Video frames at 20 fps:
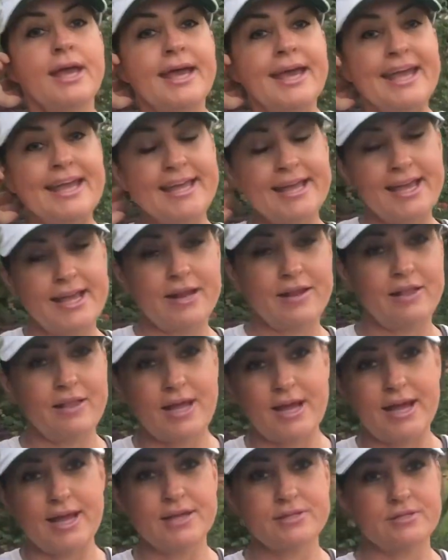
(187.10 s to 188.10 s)
He
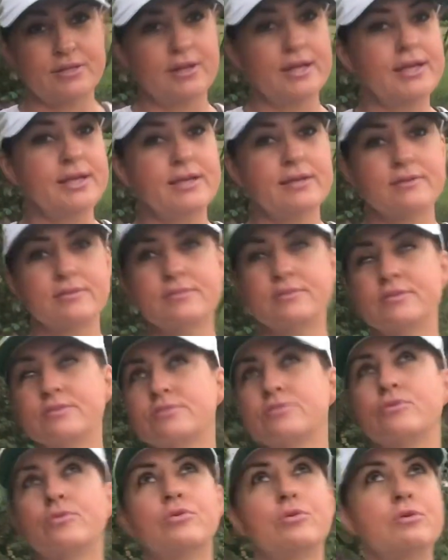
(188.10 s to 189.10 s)
analyzed, and he is the
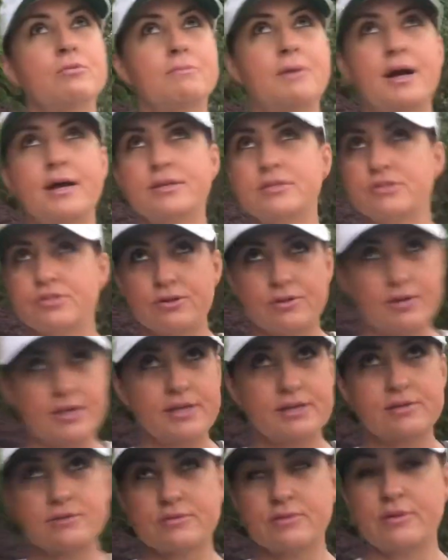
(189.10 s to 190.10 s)
soil meister.
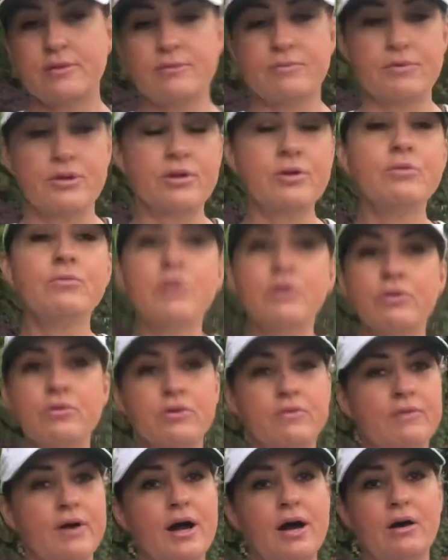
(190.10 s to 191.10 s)
He is the
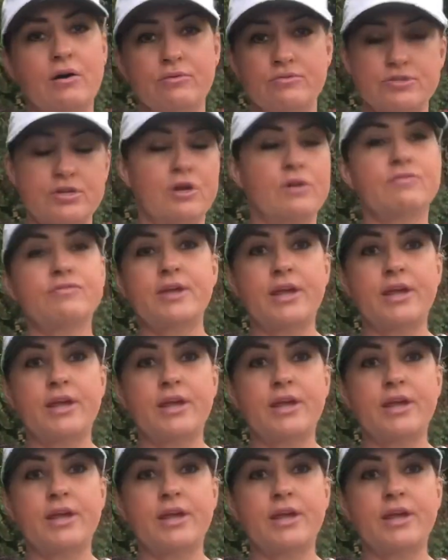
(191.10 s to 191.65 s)
guru of all turf